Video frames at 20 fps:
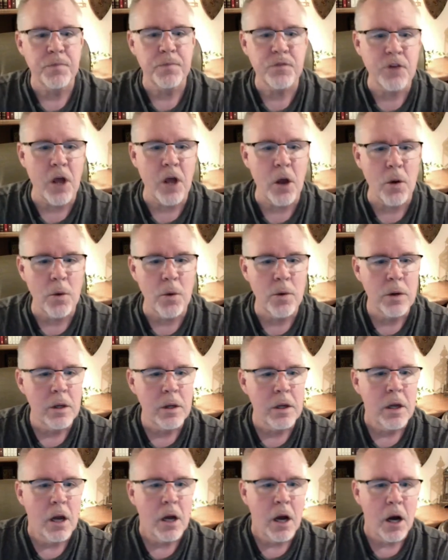So
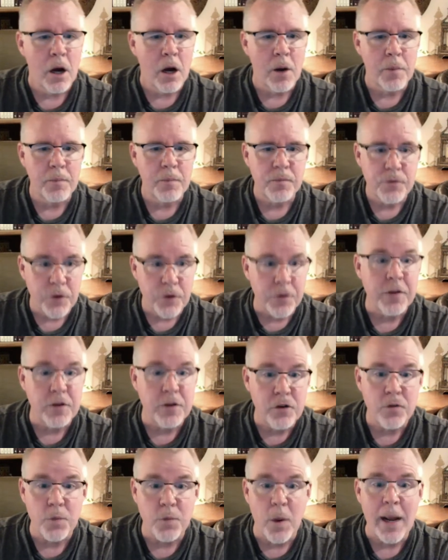
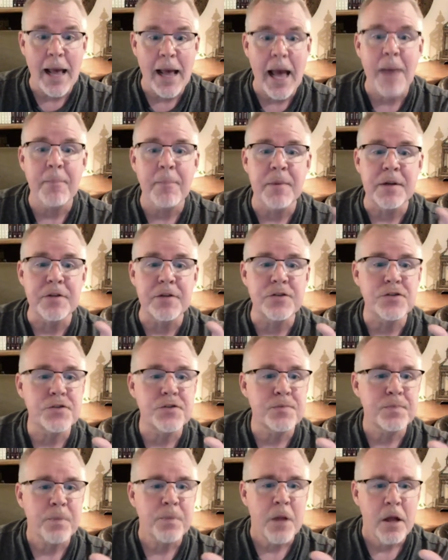this is what
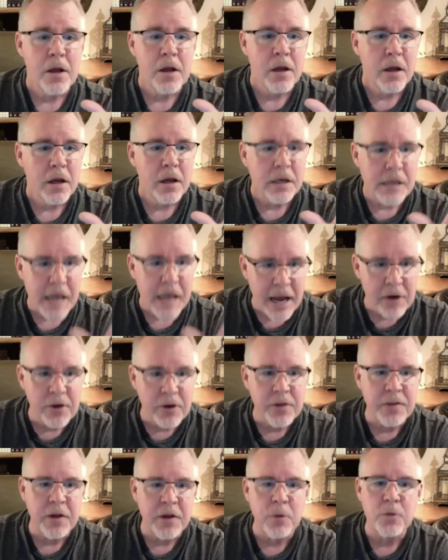happens. Now,
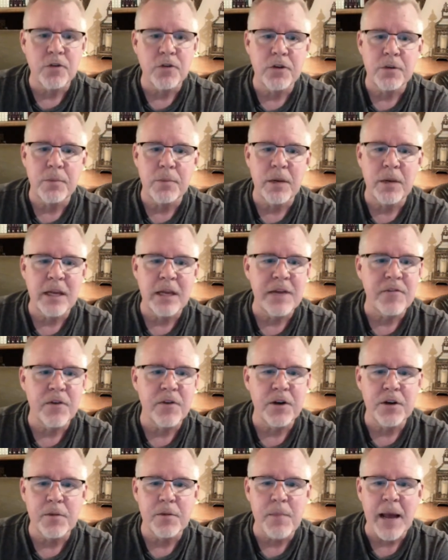there was a believer
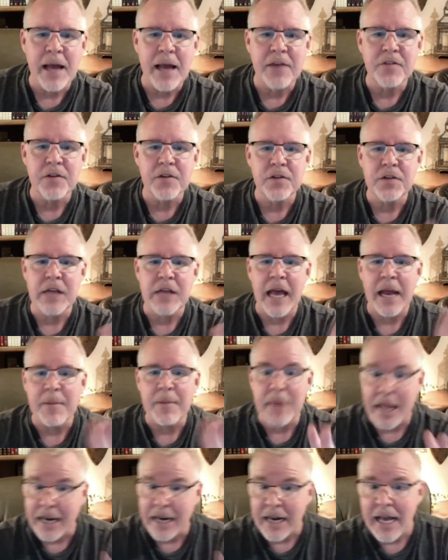in Damascus named
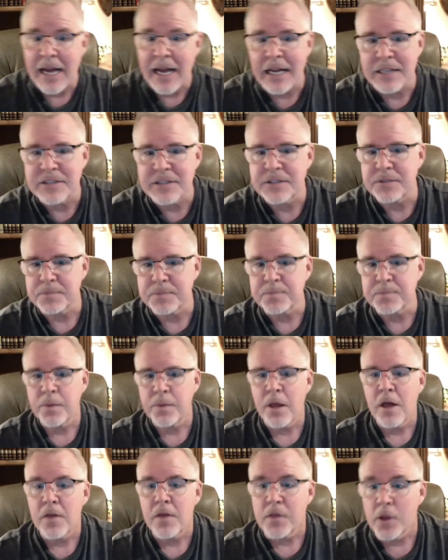Ananias.
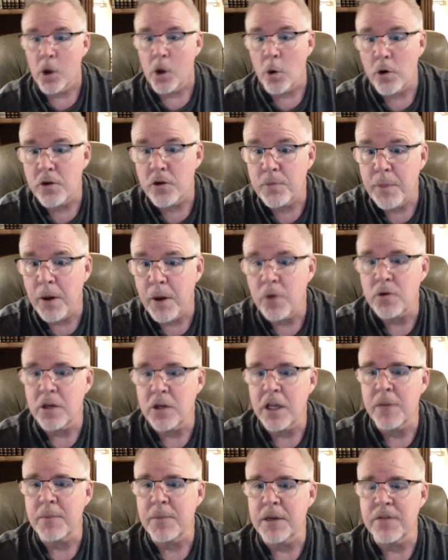The Lord spoke to
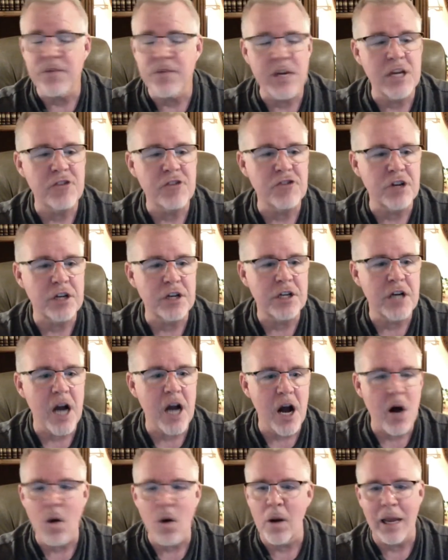him in a vision,
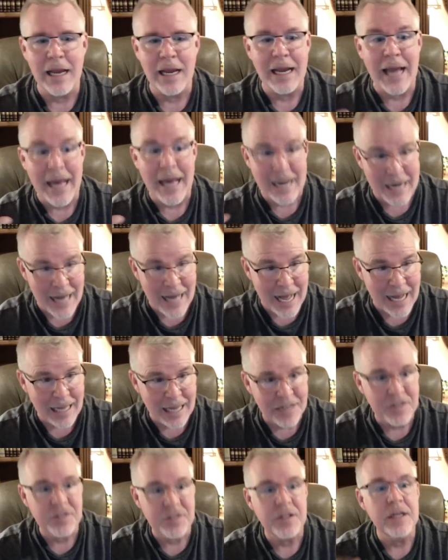calling
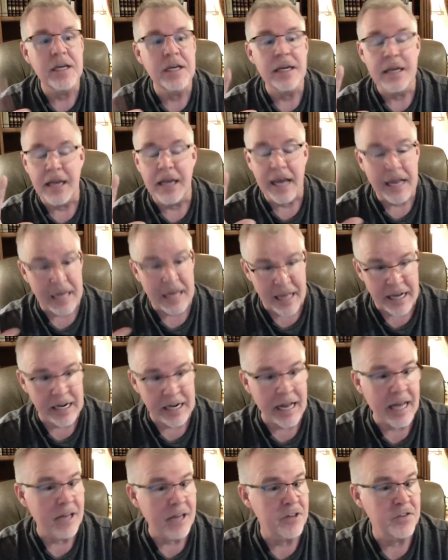Ananias. And
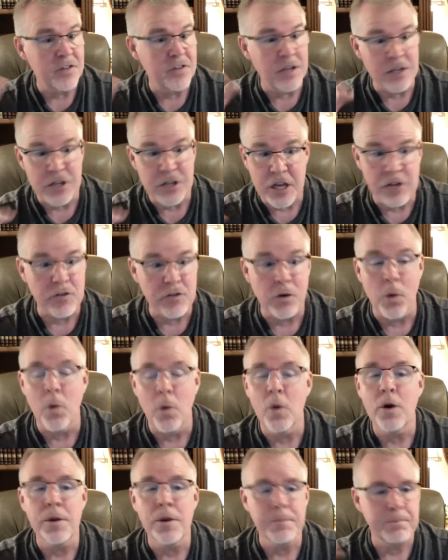Ananias said, "Yes,
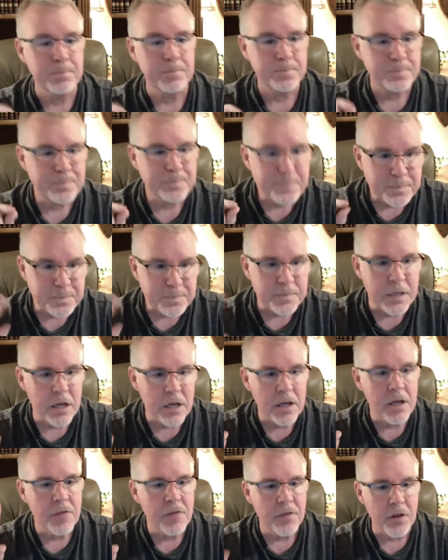Lord."
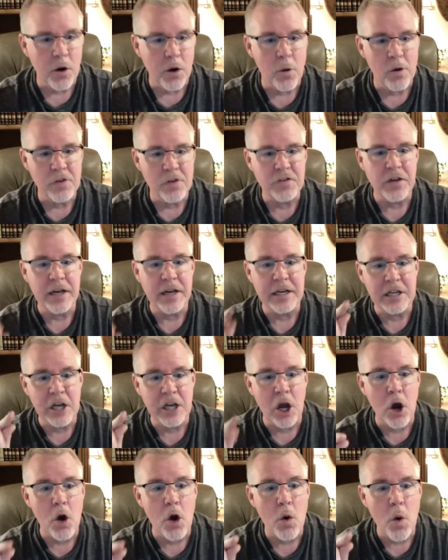The Lord said,
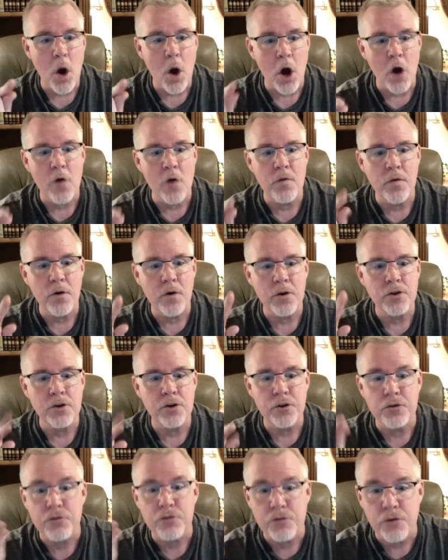"Go over
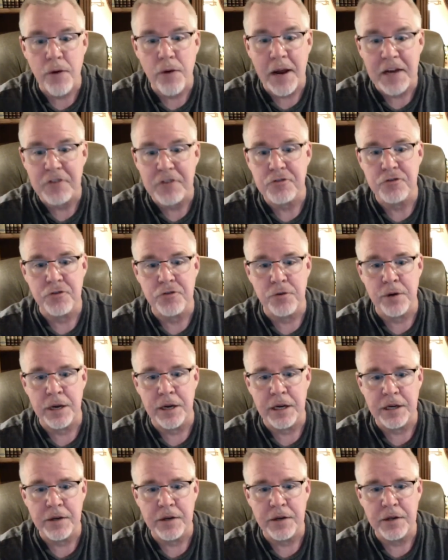to Straight
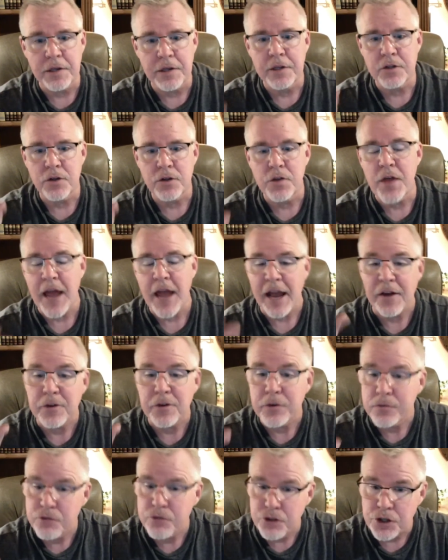Street to the
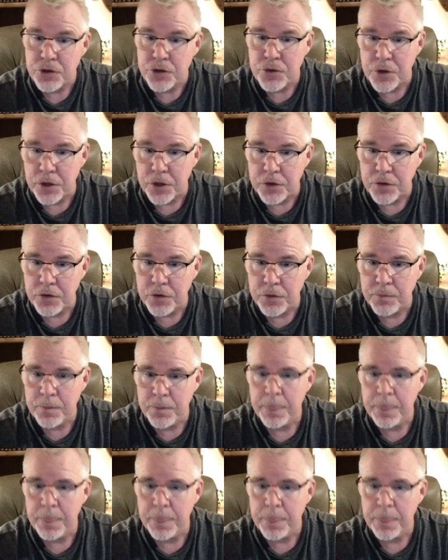house of Judas.